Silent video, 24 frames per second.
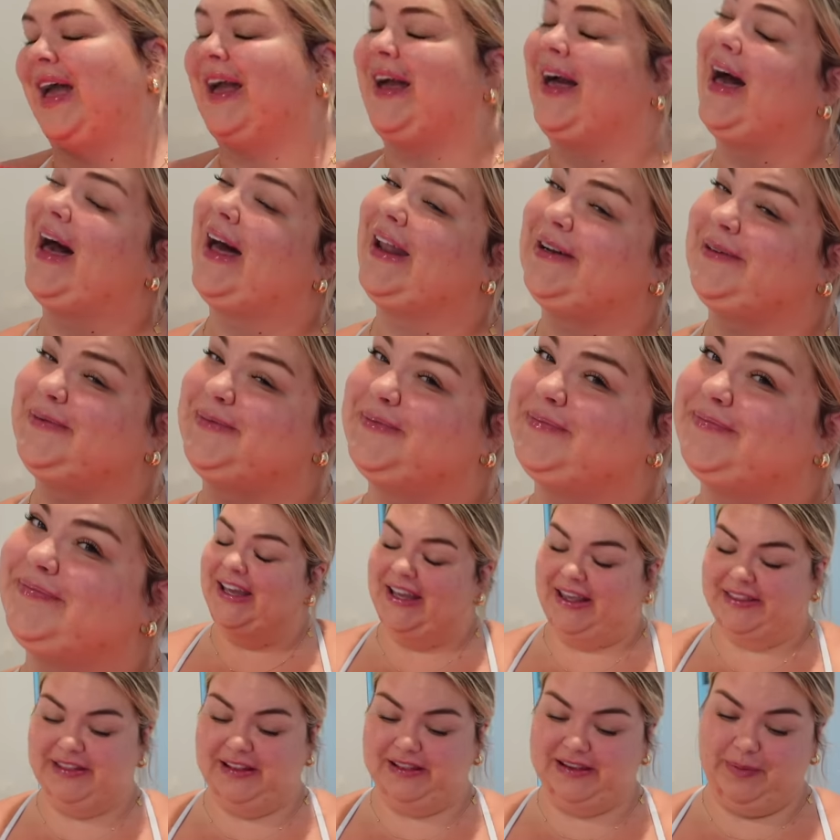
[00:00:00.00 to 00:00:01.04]
I got them
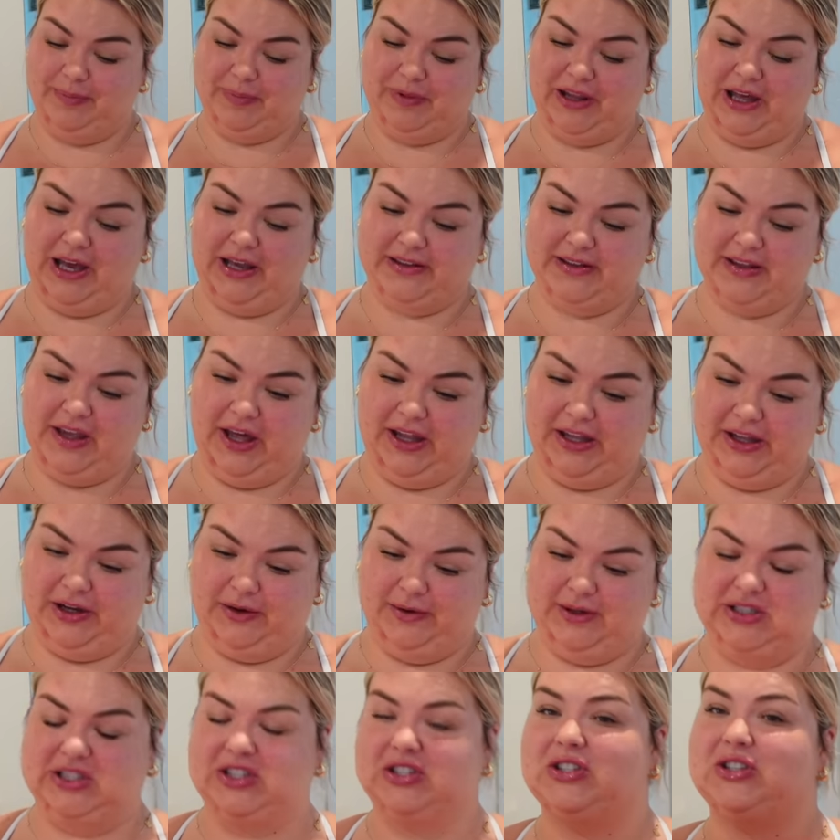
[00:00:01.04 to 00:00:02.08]
in the lip gloss color,
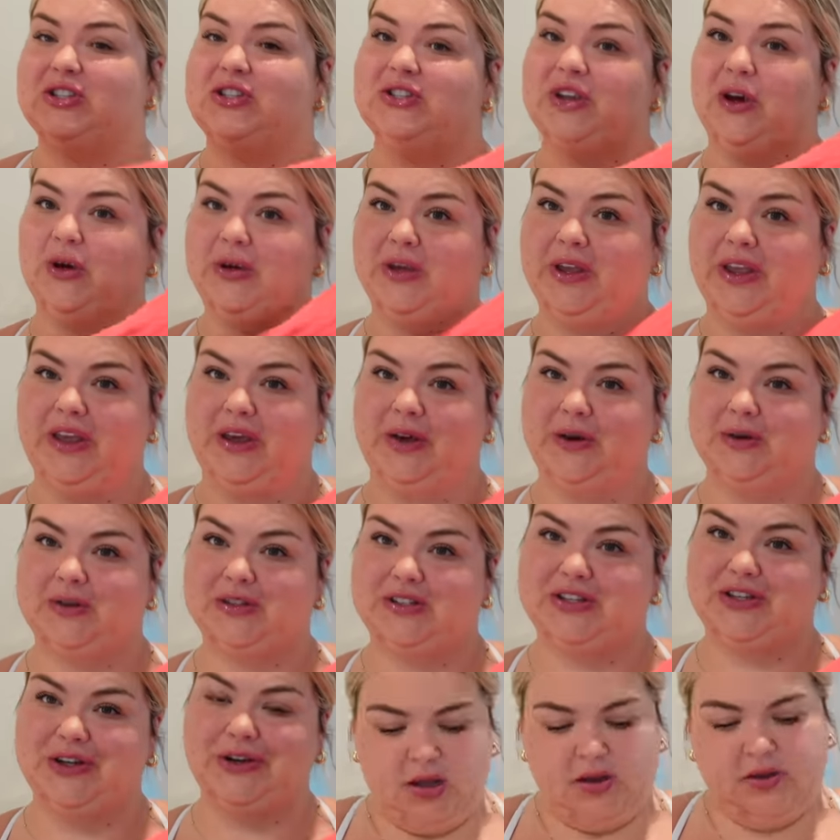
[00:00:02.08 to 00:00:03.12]
which is so cute.